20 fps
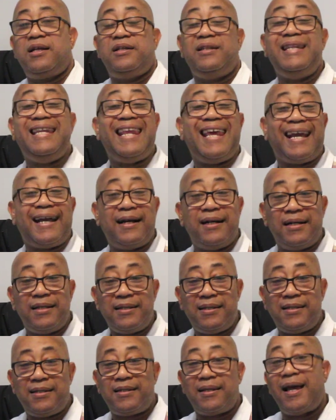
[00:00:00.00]

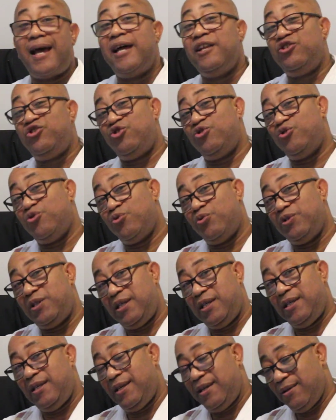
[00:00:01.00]
Negus, and you know
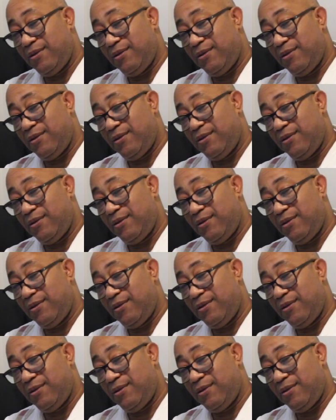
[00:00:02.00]
the